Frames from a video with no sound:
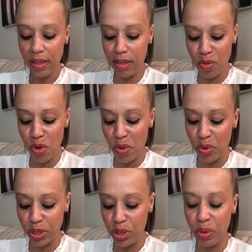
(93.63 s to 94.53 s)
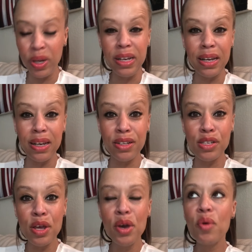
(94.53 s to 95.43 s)
then what we're doing is
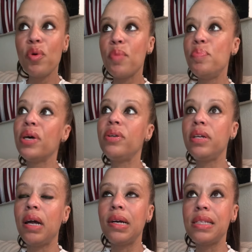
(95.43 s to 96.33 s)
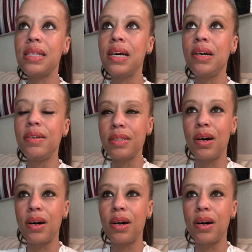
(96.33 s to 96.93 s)
we're building ourselves